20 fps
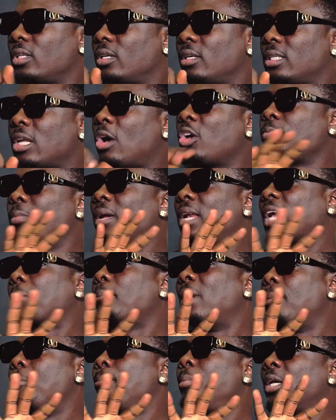That was
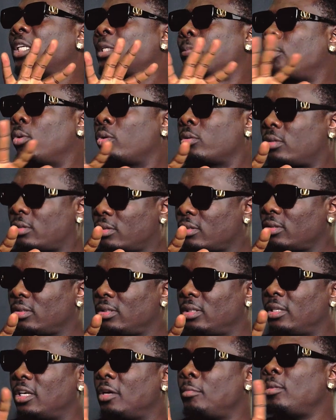my best sport.
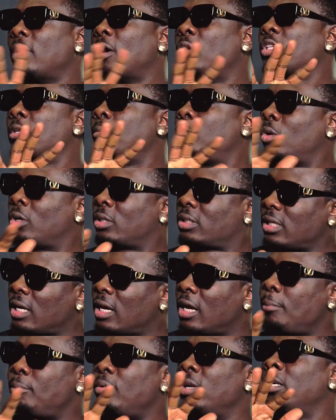You get me? I was a boxer.
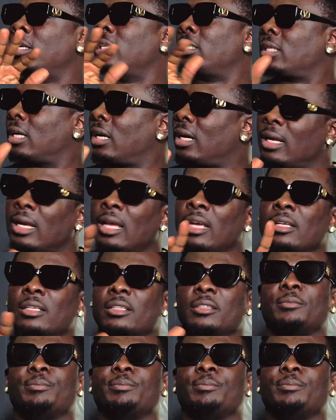I played guitar. Like,